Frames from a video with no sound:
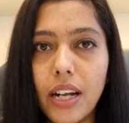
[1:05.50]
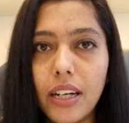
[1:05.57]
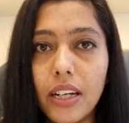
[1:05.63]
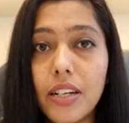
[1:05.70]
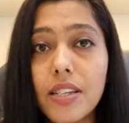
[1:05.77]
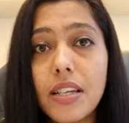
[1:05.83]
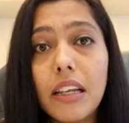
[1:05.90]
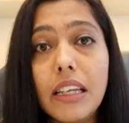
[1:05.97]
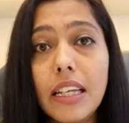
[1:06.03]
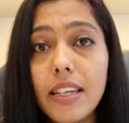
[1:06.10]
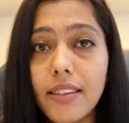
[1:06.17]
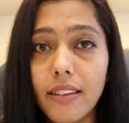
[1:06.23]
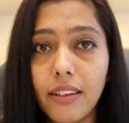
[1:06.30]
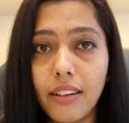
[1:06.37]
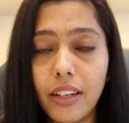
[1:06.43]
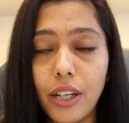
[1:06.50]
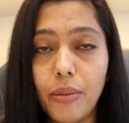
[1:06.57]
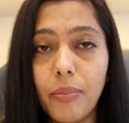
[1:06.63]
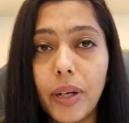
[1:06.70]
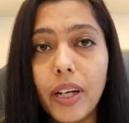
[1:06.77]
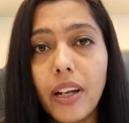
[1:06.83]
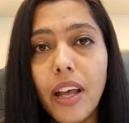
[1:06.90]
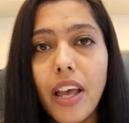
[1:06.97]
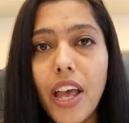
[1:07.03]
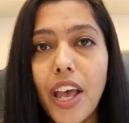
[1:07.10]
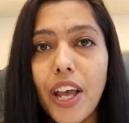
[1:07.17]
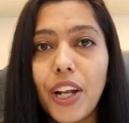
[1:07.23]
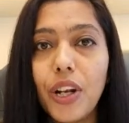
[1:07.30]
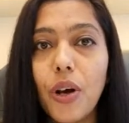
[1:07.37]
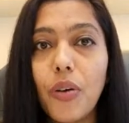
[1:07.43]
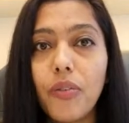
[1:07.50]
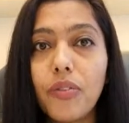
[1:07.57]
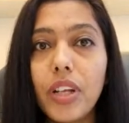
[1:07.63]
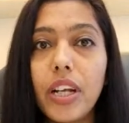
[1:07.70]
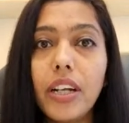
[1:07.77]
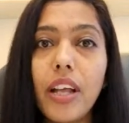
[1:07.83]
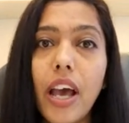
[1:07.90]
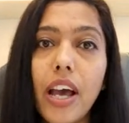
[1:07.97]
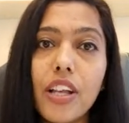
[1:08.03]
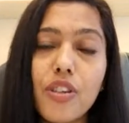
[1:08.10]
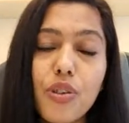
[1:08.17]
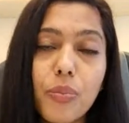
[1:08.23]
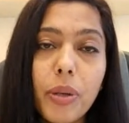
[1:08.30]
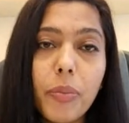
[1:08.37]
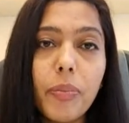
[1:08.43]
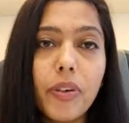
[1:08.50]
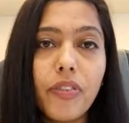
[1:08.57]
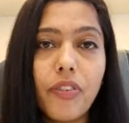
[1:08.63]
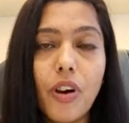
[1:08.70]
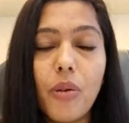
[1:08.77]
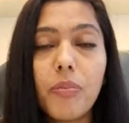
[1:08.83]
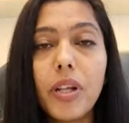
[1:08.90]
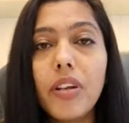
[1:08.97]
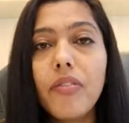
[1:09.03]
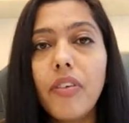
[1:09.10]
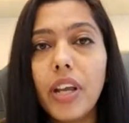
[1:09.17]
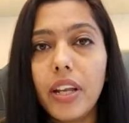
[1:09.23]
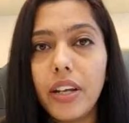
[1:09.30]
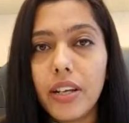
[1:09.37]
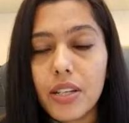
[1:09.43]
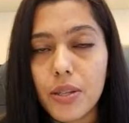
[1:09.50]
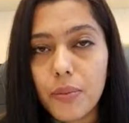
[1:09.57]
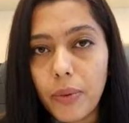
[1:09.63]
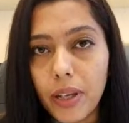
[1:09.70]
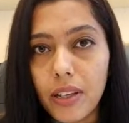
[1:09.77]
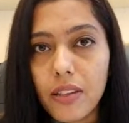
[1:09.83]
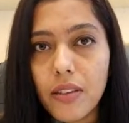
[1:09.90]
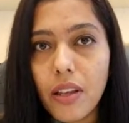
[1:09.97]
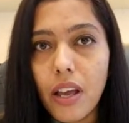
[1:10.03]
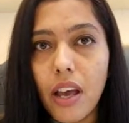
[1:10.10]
that it's a lease agreement. Now, it has to be performed in various ways,